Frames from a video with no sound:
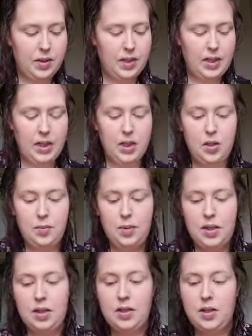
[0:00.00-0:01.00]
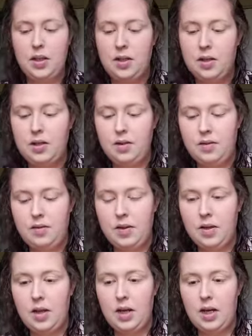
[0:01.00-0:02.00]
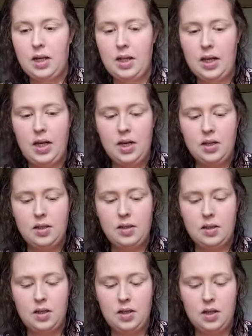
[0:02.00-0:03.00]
little bit of highlight.